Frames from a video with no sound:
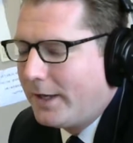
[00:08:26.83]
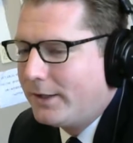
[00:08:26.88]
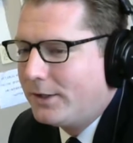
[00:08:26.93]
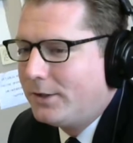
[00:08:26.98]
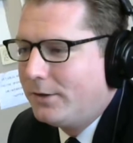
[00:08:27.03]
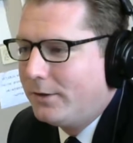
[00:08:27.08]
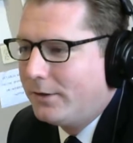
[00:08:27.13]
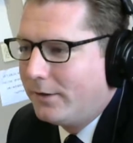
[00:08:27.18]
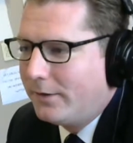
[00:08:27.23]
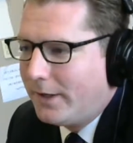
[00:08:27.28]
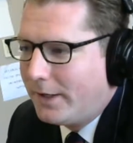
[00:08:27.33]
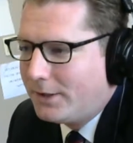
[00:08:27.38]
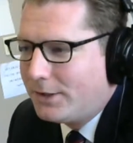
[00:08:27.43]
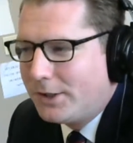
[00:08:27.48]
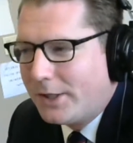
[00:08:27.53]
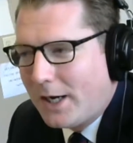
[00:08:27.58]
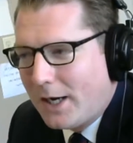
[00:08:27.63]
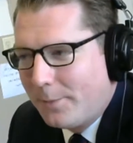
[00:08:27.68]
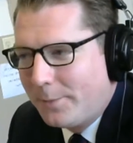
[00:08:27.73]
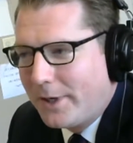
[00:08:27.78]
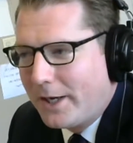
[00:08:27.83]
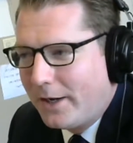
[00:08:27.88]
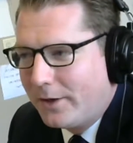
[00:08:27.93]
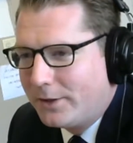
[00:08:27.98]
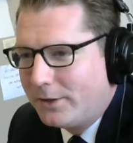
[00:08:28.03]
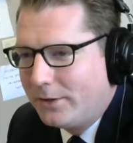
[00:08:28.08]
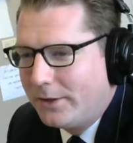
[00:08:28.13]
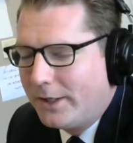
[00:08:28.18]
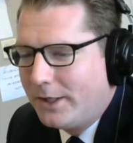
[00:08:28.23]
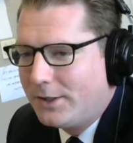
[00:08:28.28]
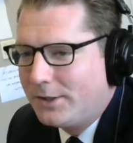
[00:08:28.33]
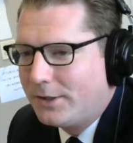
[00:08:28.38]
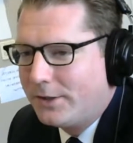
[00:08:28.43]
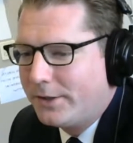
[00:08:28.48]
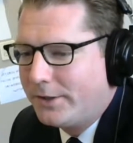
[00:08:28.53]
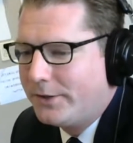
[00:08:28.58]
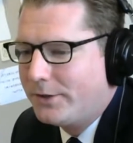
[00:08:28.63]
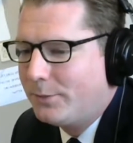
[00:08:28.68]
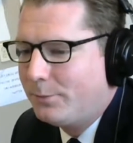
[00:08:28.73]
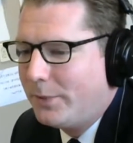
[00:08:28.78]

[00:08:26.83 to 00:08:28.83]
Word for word: right. that job calculation is